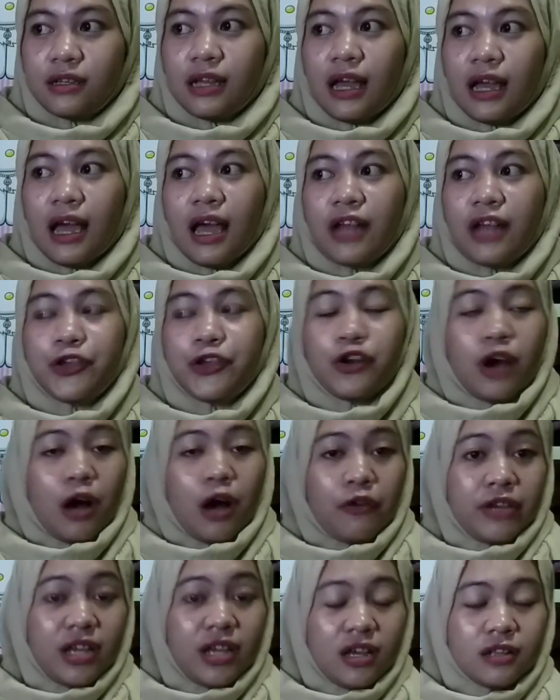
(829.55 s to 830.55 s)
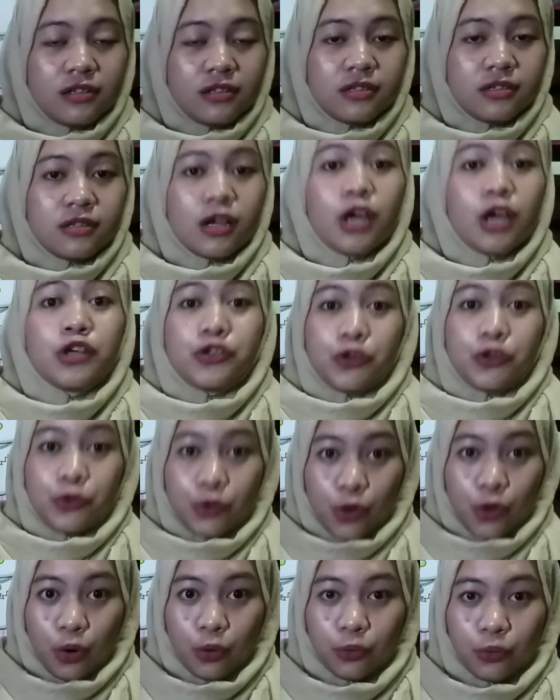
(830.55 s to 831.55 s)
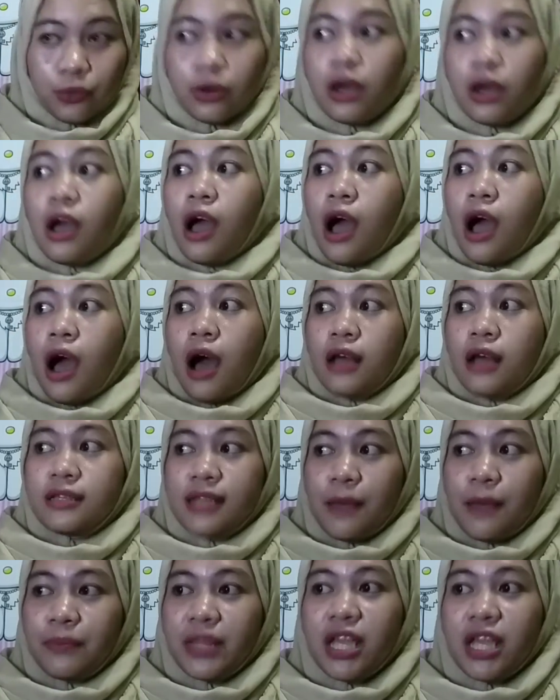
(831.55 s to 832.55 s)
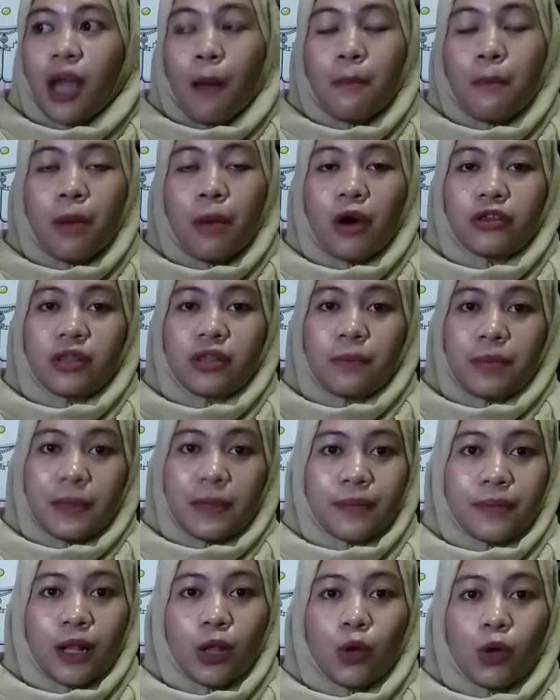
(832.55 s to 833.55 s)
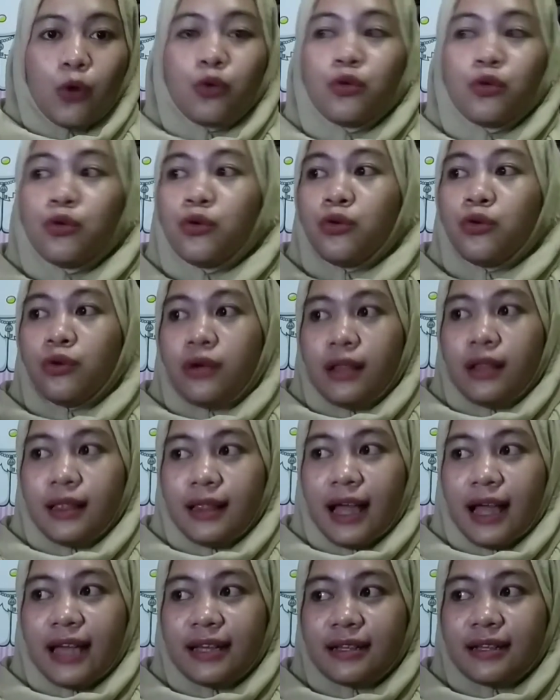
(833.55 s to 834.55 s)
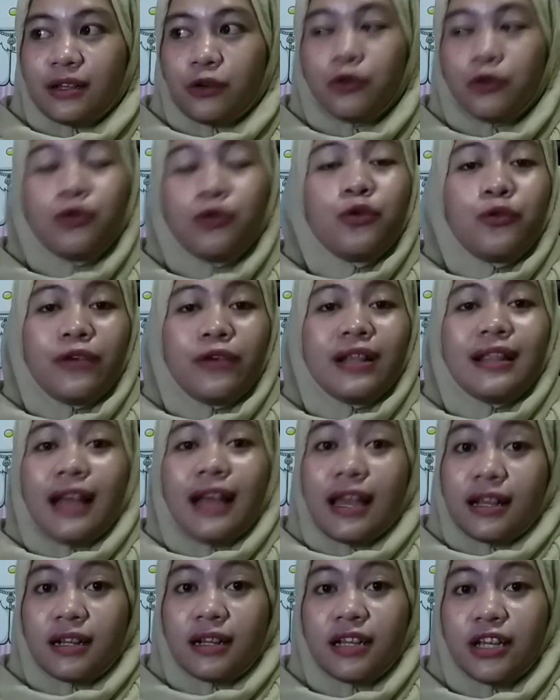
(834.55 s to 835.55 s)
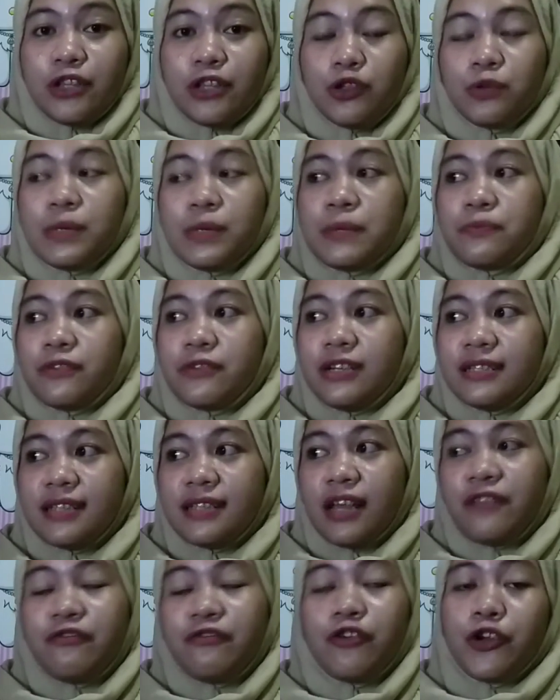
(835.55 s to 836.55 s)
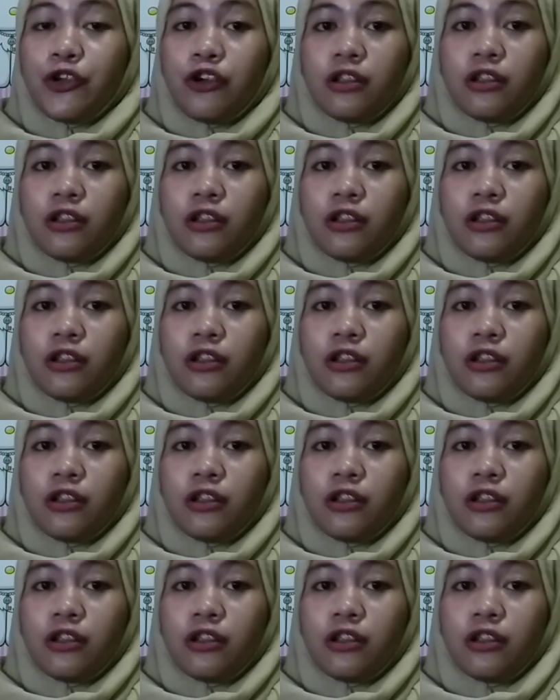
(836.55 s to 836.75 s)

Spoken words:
And your audience should know something about the people who will likely to be present for